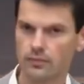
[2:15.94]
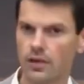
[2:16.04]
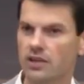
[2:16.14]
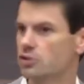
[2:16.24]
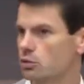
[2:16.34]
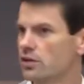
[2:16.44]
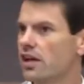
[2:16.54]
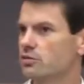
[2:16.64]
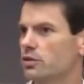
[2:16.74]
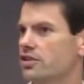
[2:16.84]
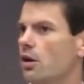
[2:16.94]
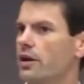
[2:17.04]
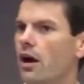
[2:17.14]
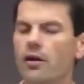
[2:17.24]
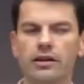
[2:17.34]
So realize what's going
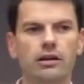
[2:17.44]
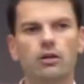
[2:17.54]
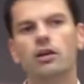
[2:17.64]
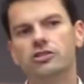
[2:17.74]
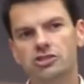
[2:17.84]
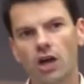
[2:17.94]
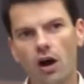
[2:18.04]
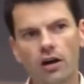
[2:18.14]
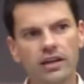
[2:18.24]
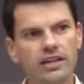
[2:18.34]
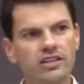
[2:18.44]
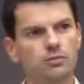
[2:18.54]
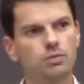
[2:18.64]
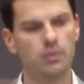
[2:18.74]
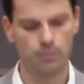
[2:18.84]
on here. John is
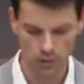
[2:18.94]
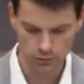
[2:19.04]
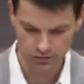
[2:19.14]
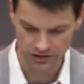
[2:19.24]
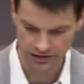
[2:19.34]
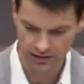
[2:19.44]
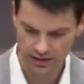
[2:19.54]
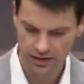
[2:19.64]
proposing